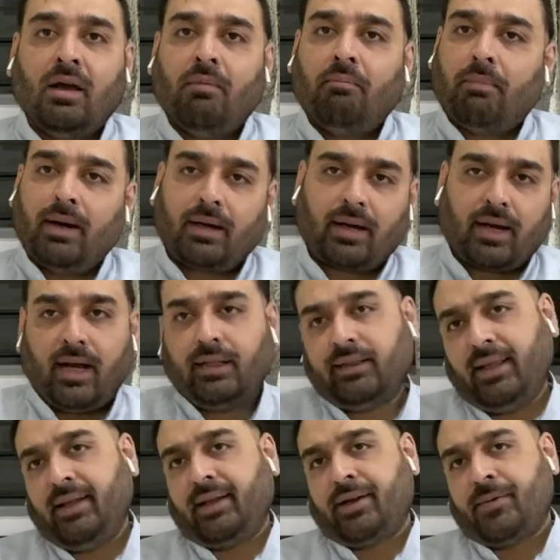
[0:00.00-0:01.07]
But I
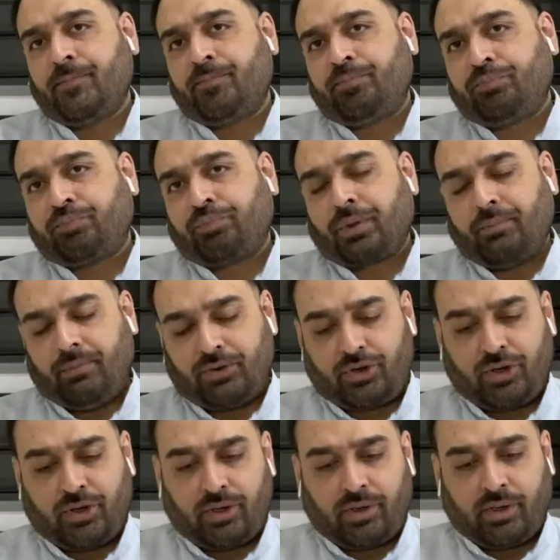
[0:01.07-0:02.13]
think
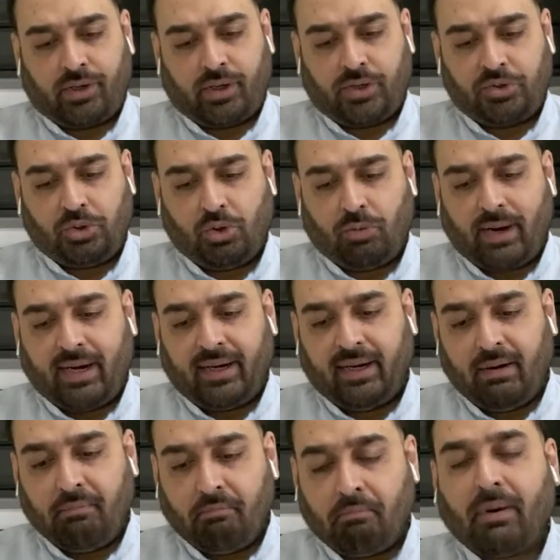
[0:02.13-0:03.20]
Mr. Joe Biden
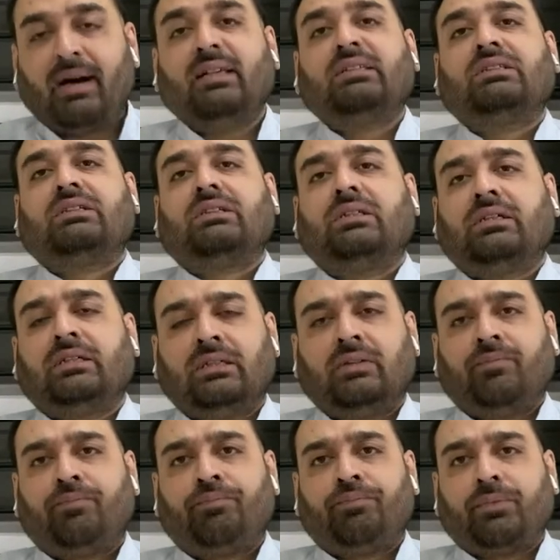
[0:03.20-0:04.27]
must
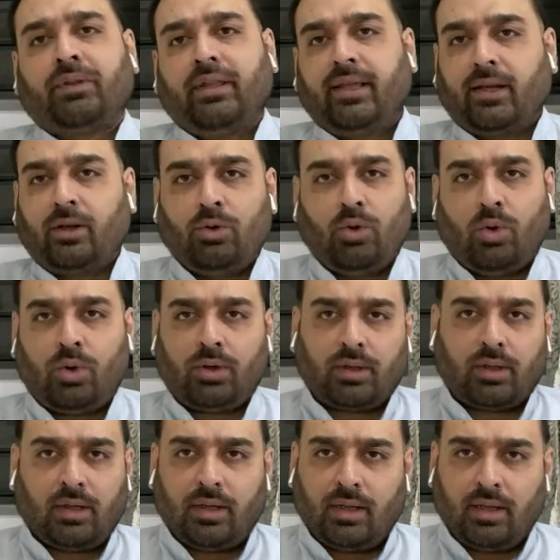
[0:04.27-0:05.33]
ignore
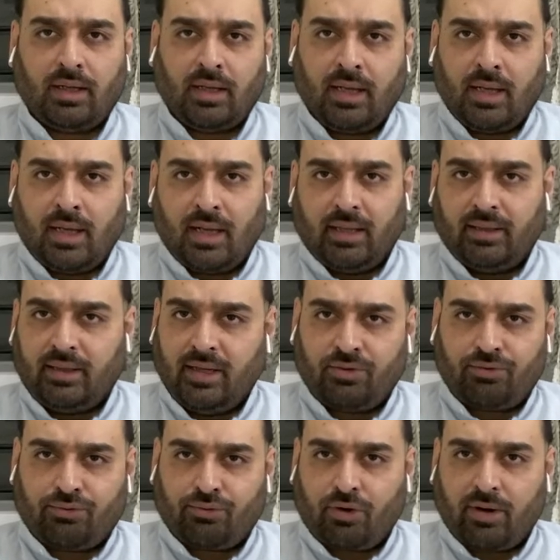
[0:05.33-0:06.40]
these
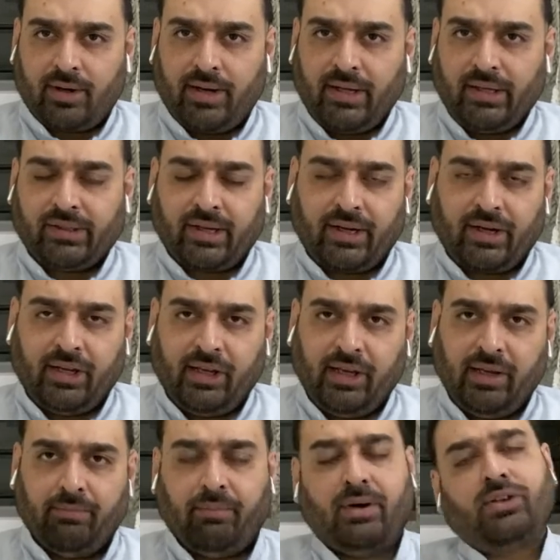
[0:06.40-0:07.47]
warnings, and
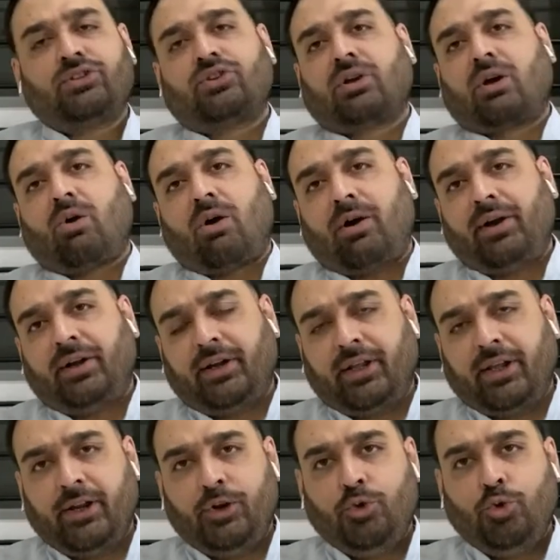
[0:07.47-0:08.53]
he must
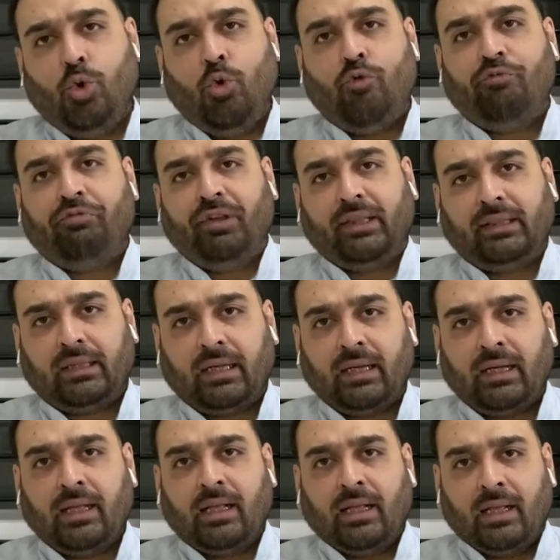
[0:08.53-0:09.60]
continue with
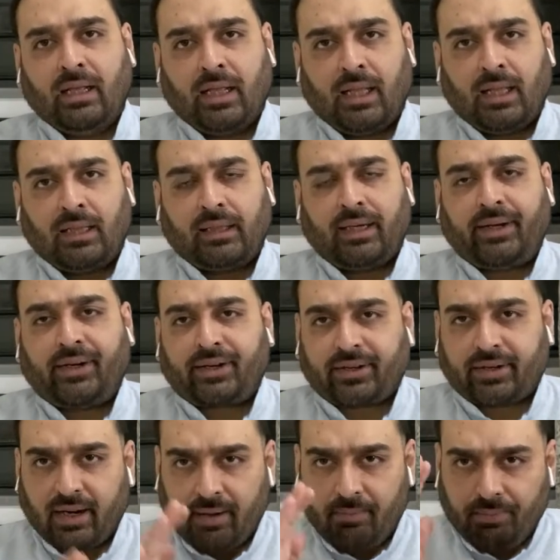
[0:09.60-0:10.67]
the
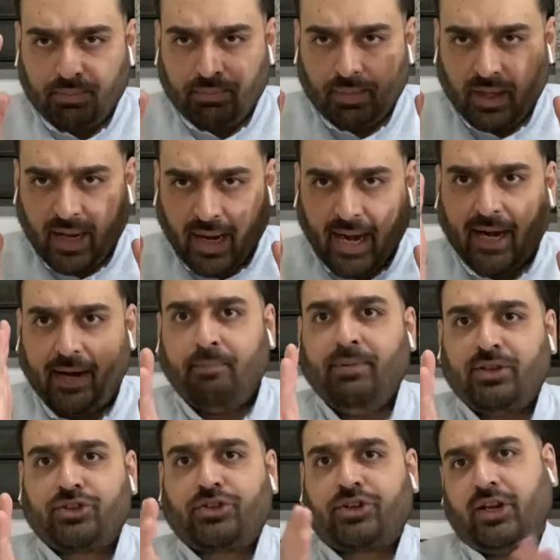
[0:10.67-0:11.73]
Trump
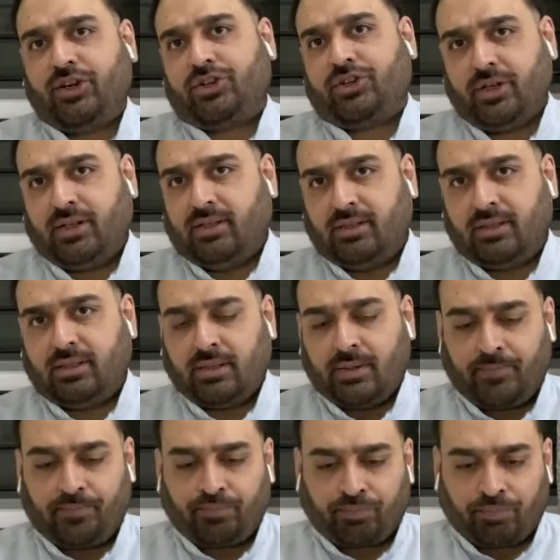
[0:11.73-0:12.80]
administration's
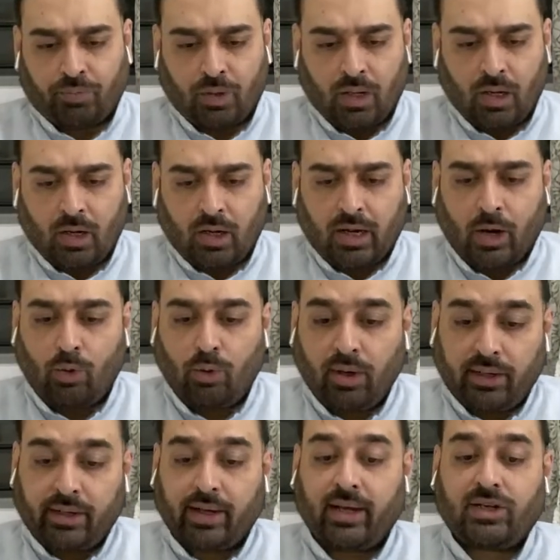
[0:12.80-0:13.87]

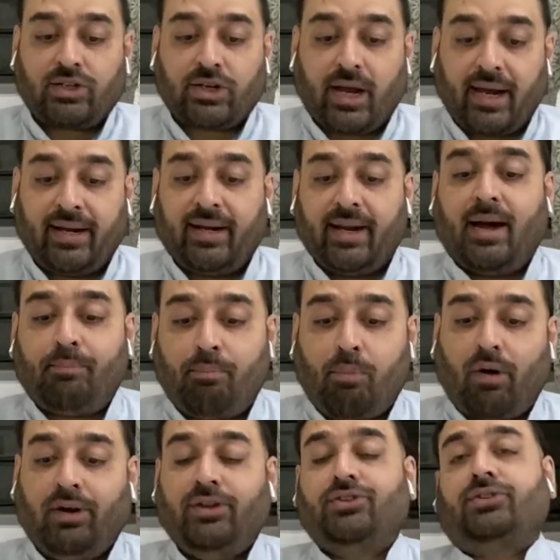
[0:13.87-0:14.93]
counter China
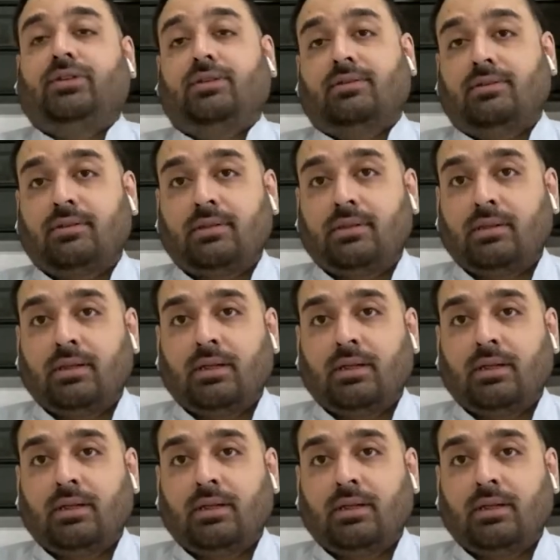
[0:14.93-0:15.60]
policies.